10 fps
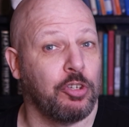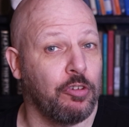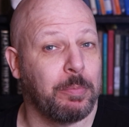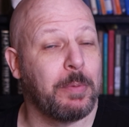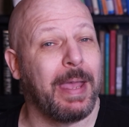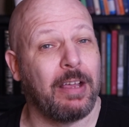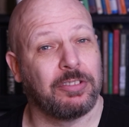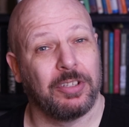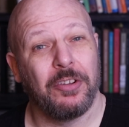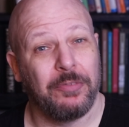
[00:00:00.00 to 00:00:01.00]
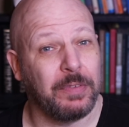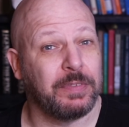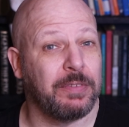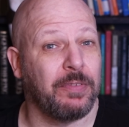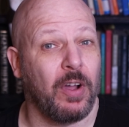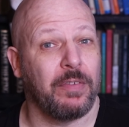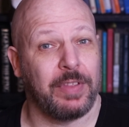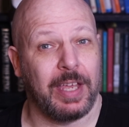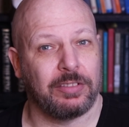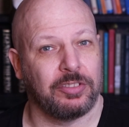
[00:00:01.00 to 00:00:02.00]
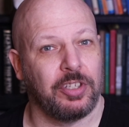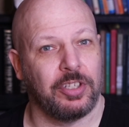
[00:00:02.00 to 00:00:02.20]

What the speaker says: to Europe about 55,000